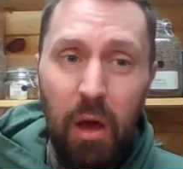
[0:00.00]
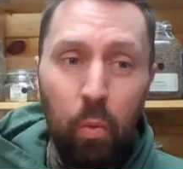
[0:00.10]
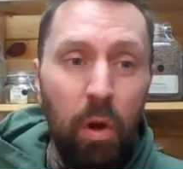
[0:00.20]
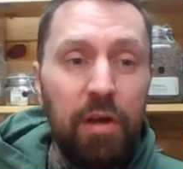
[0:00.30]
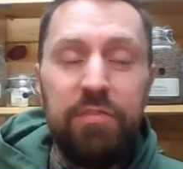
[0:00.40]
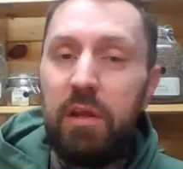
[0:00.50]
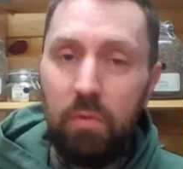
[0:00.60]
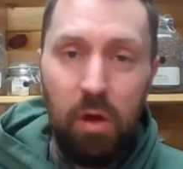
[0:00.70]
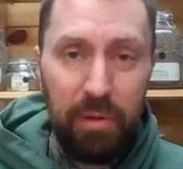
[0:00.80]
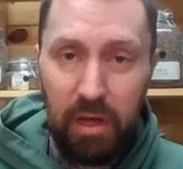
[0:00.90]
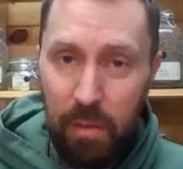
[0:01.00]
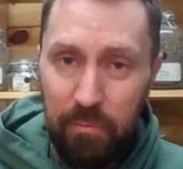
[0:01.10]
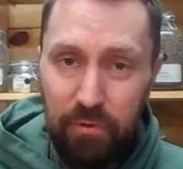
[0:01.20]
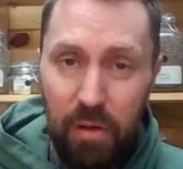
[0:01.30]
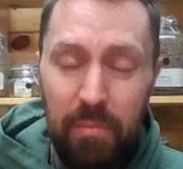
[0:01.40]
Where does the aroma come
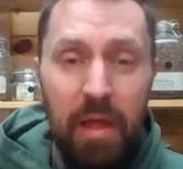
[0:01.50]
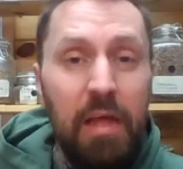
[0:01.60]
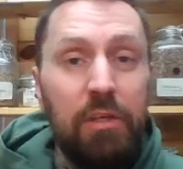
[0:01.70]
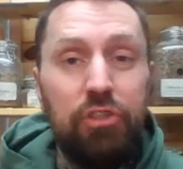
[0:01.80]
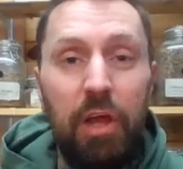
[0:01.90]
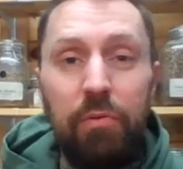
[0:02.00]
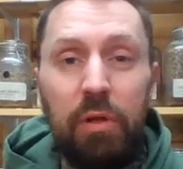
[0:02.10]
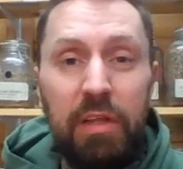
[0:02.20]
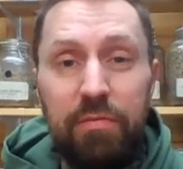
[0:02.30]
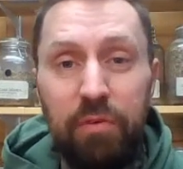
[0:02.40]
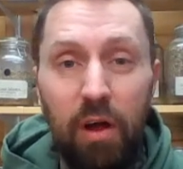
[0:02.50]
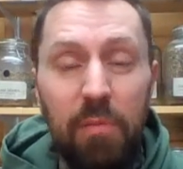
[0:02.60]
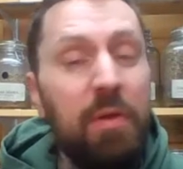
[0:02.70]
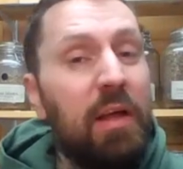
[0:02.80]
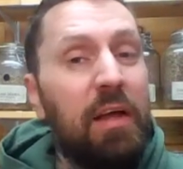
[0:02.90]
from? Generally
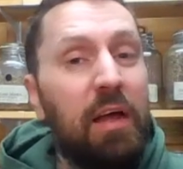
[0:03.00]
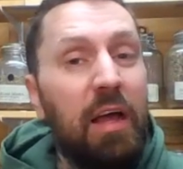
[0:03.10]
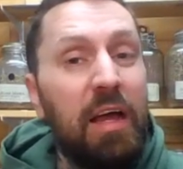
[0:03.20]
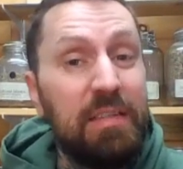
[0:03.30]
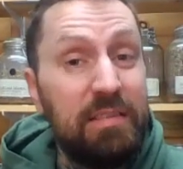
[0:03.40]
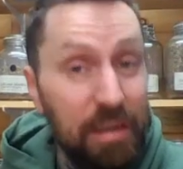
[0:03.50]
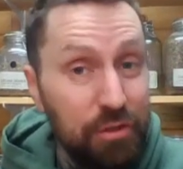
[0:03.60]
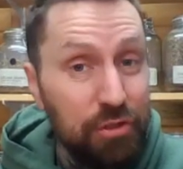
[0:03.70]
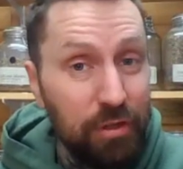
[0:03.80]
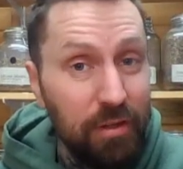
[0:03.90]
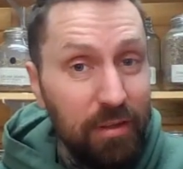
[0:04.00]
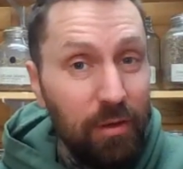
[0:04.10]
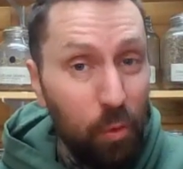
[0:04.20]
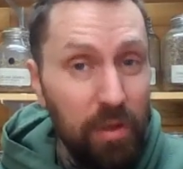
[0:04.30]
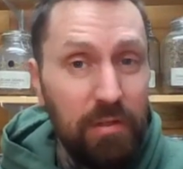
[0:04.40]
from essential
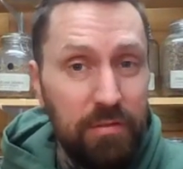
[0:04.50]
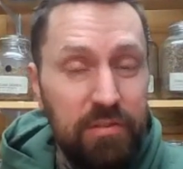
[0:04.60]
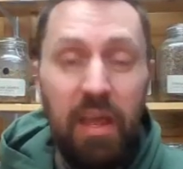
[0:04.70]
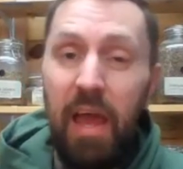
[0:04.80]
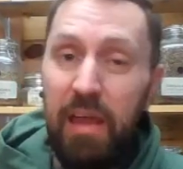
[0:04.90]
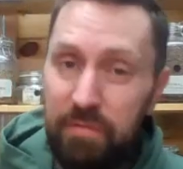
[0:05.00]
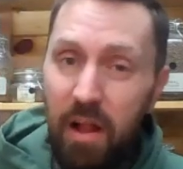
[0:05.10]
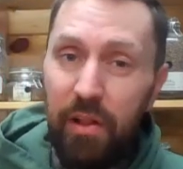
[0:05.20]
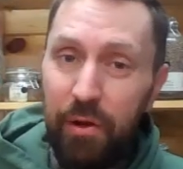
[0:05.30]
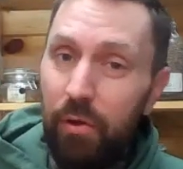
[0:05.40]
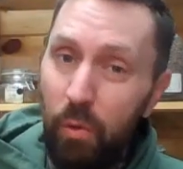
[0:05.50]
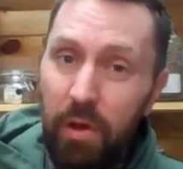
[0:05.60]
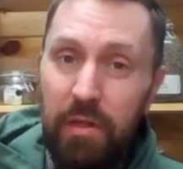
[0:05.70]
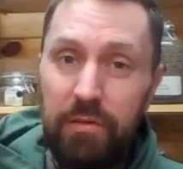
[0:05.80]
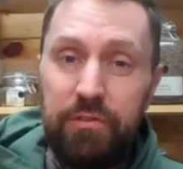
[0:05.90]
oils and volatile
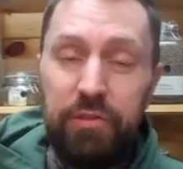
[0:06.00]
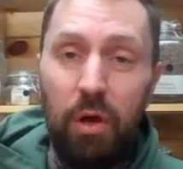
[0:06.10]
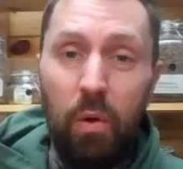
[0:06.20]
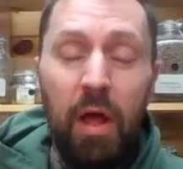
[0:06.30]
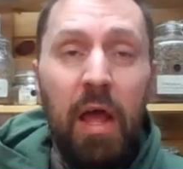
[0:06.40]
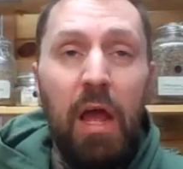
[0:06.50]
oils. So